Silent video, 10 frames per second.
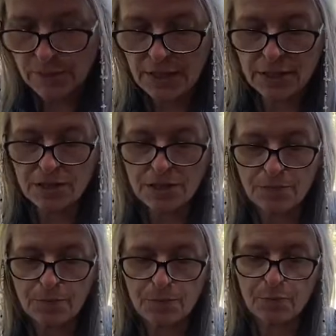Its
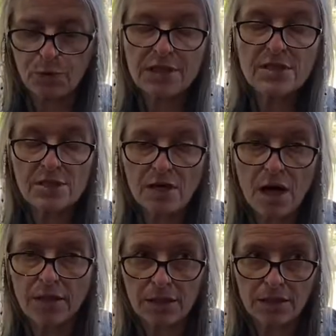breed
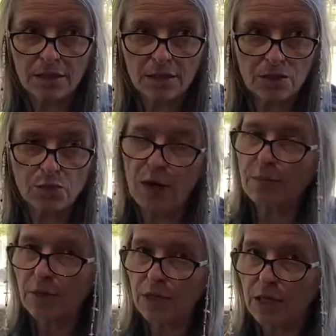stock is
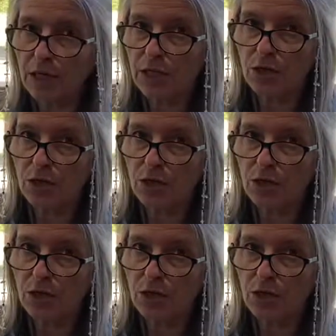Rambouillet,